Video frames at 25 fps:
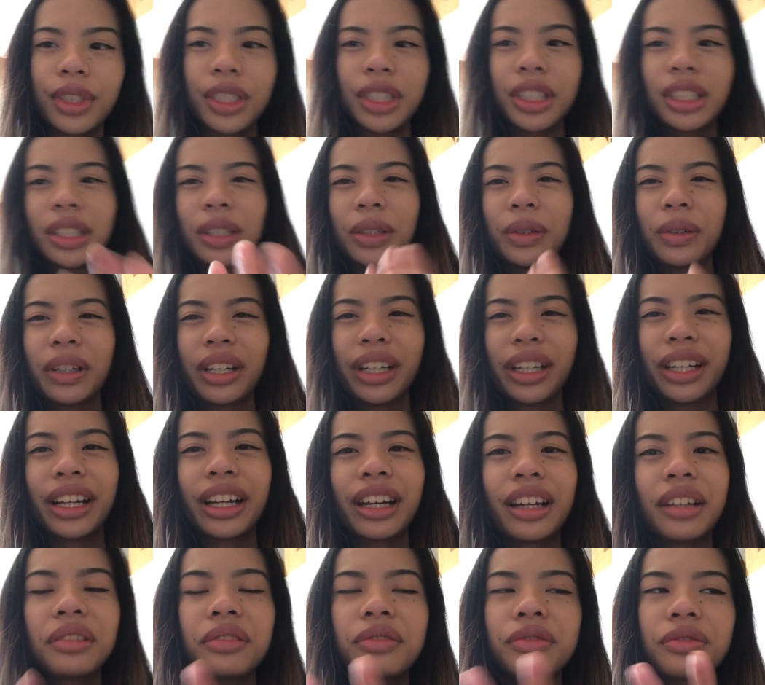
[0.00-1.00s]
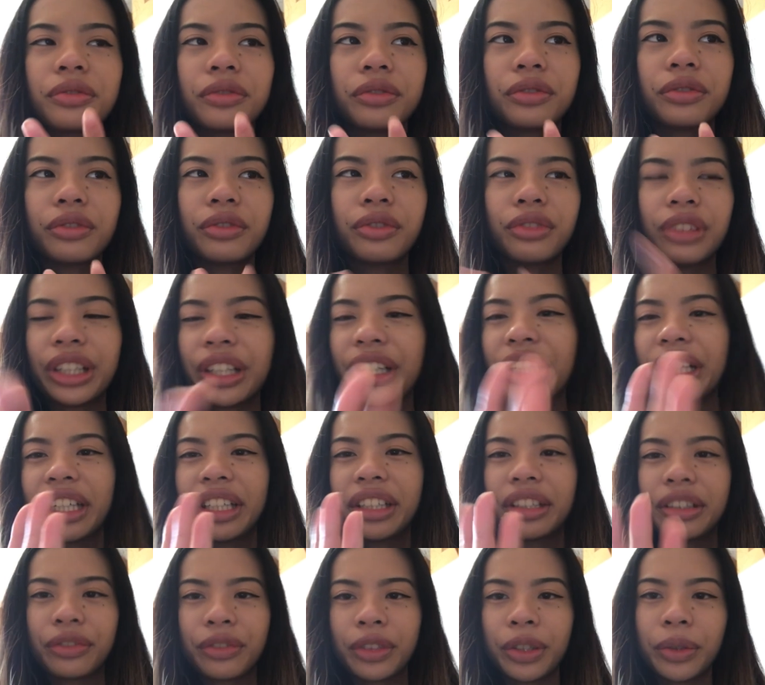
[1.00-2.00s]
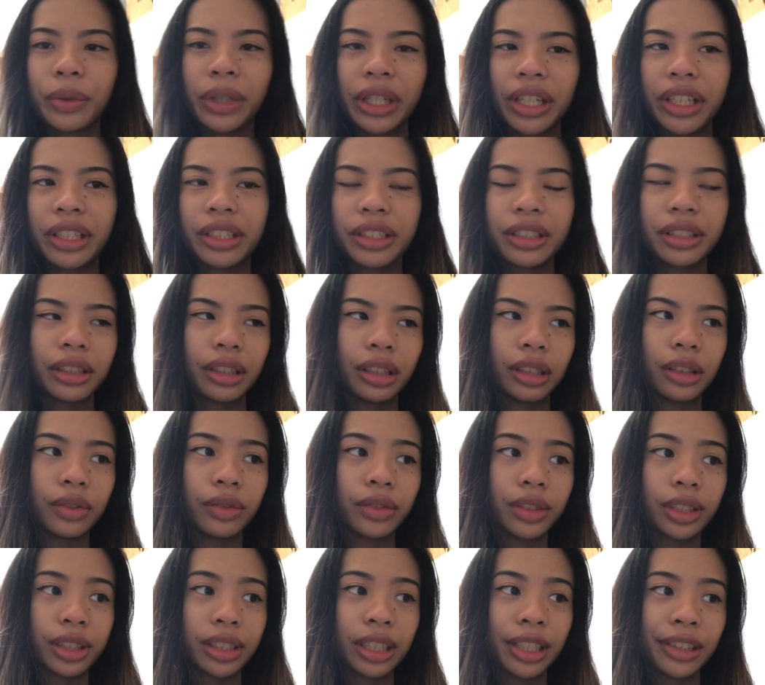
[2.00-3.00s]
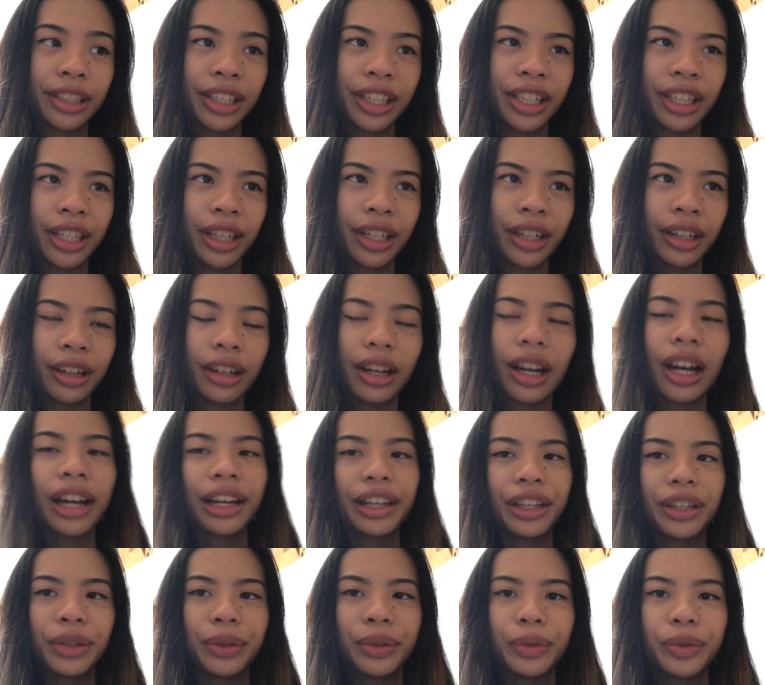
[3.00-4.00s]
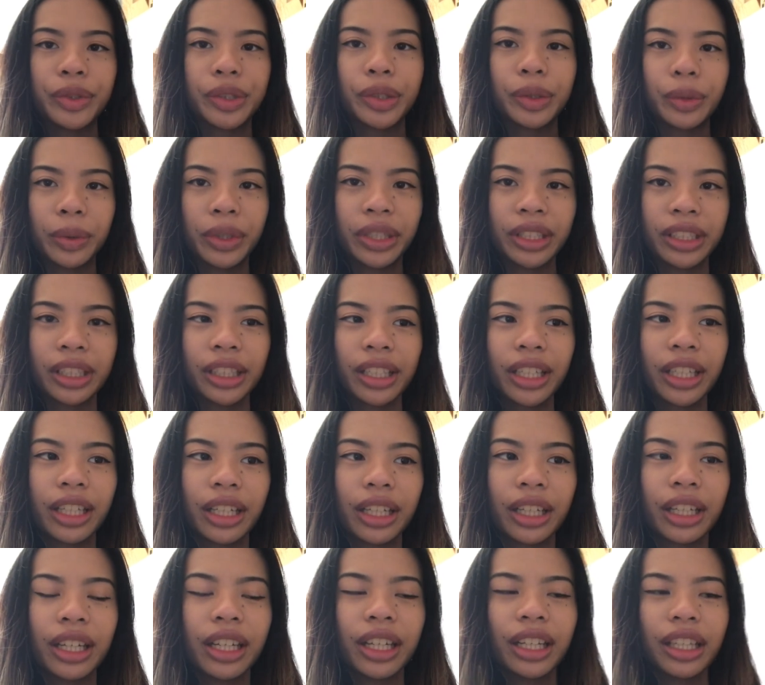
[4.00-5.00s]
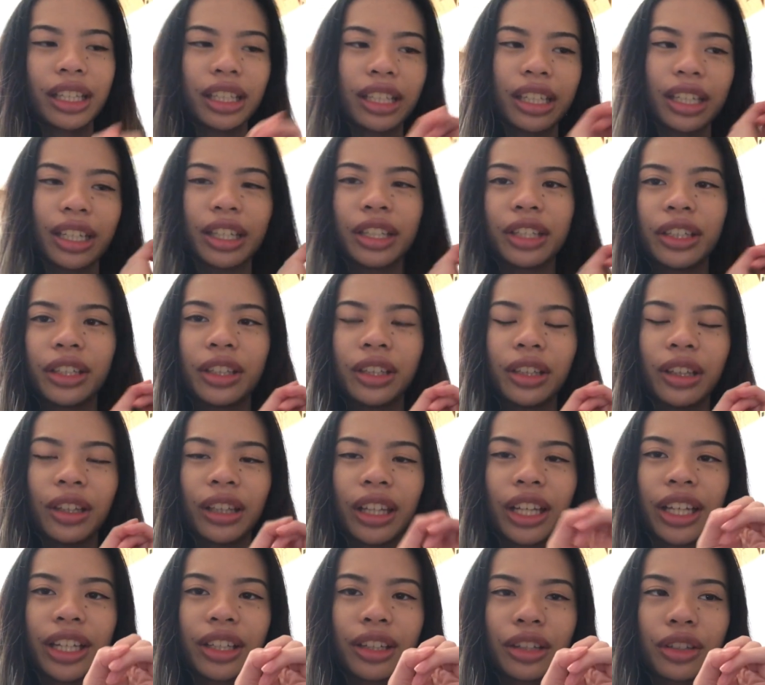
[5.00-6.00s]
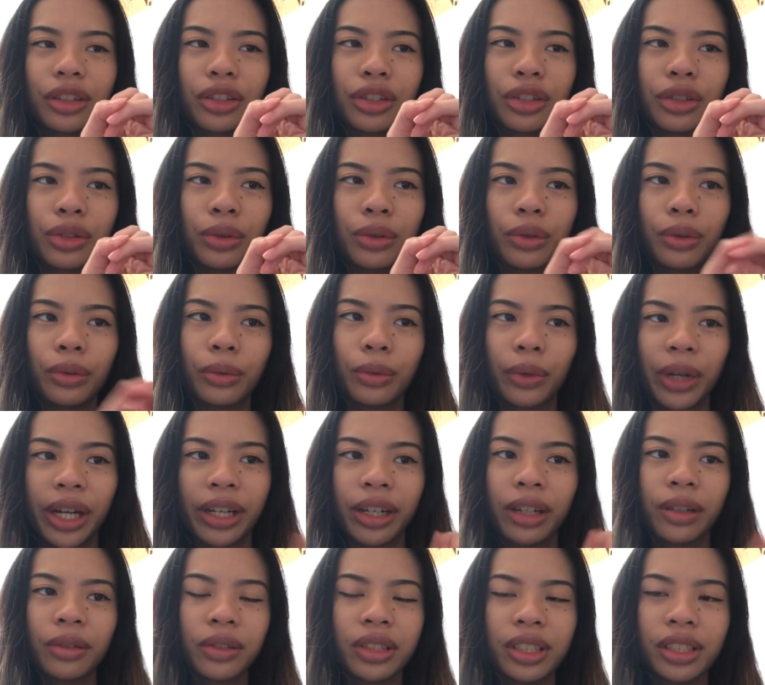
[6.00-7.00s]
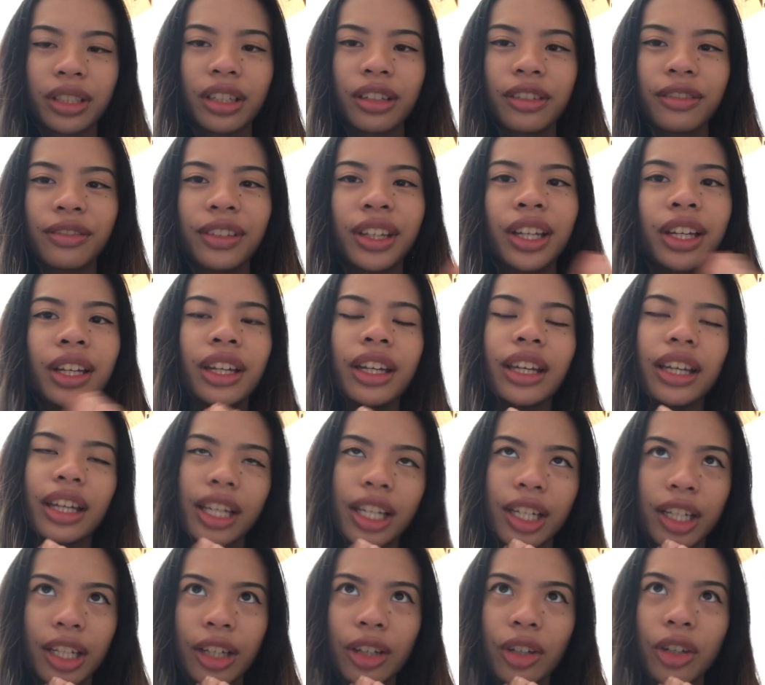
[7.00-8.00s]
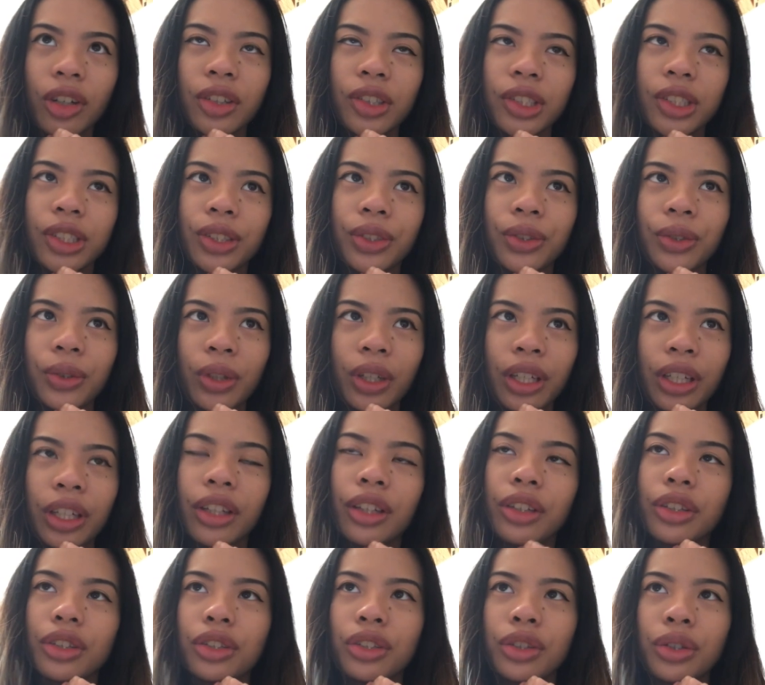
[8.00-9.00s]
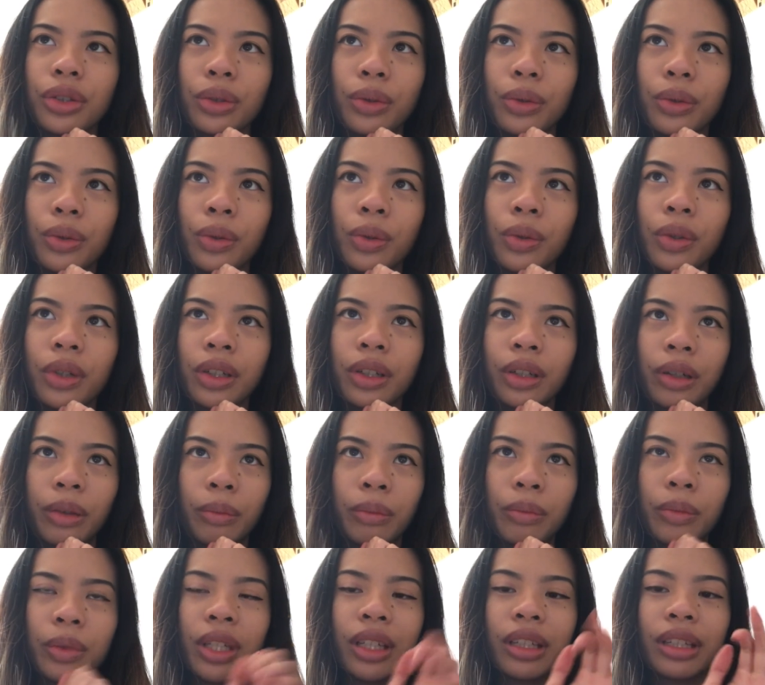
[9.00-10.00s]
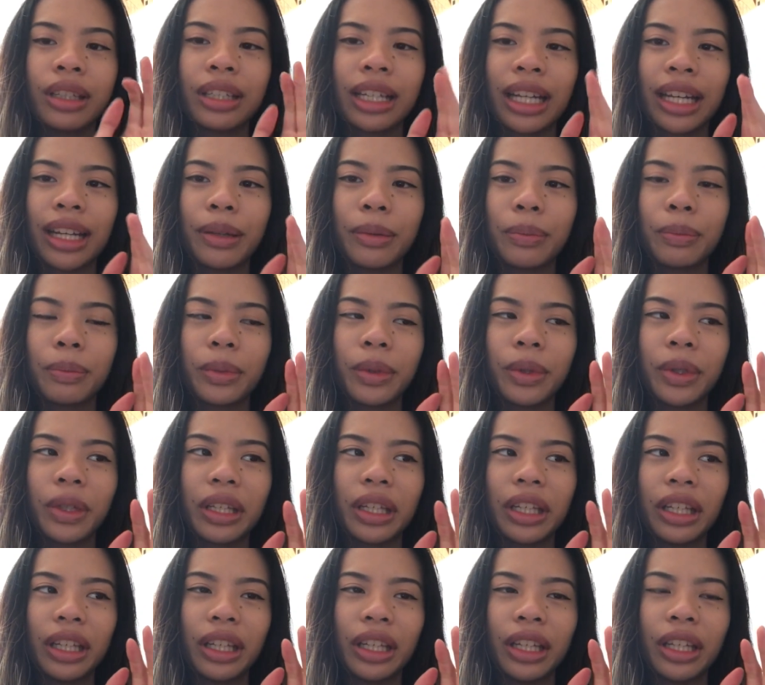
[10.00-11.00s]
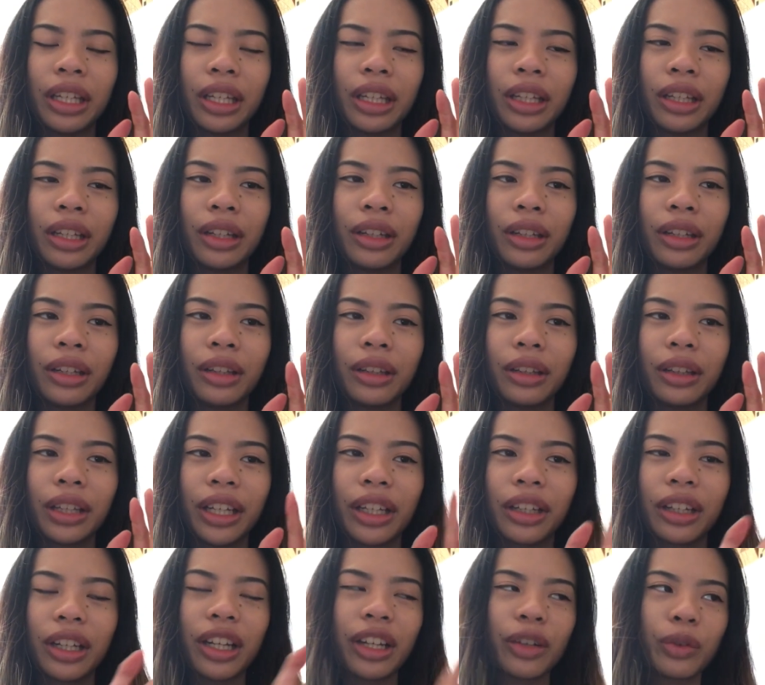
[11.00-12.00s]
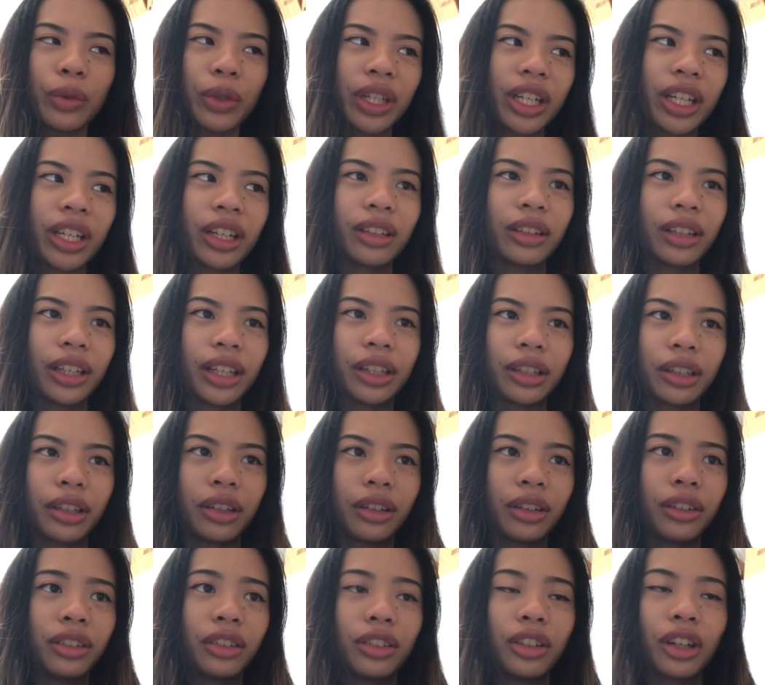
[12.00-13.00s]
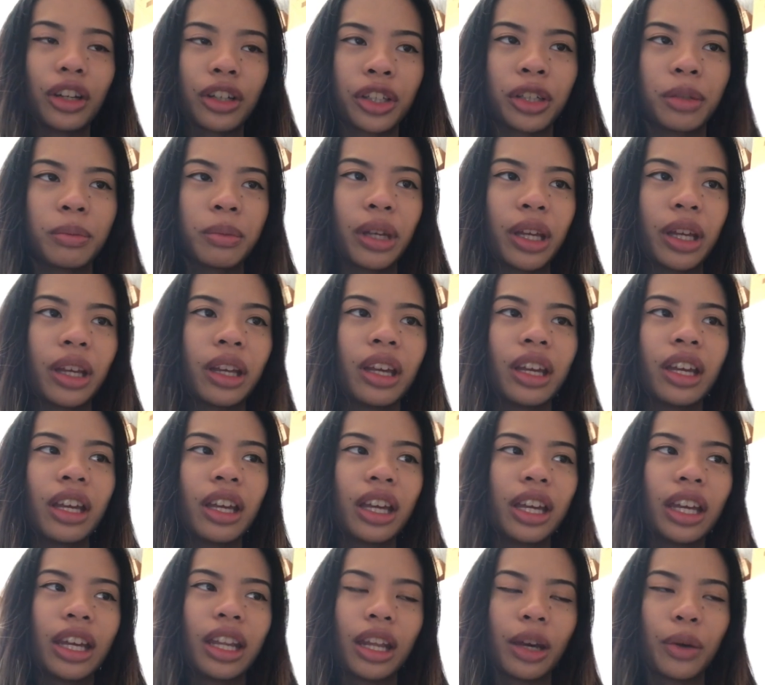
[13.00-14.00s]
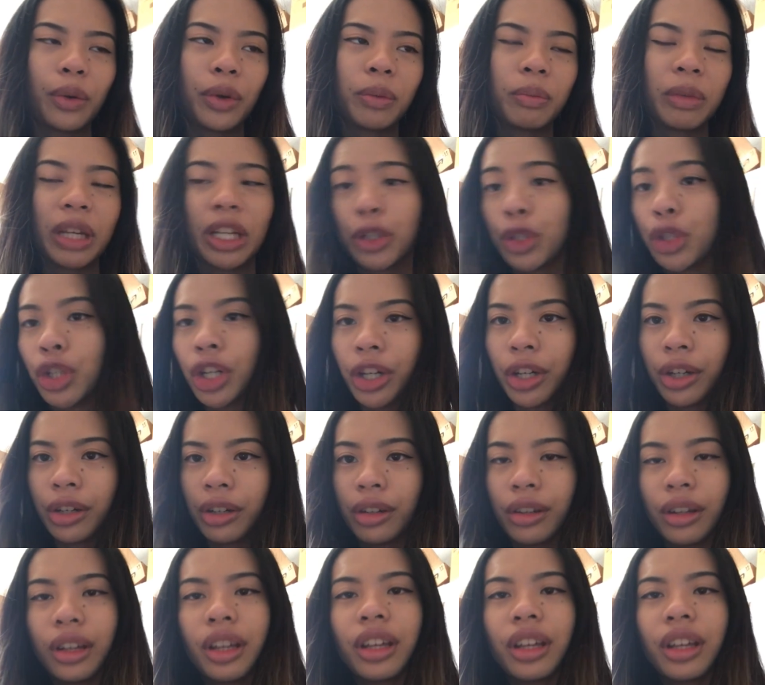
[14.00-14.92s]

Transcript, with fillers: So I have very different ways of studying. I use Quizlet and I like to write out stuff and I also like to um, type in, like I would get like a document and I would make a chart.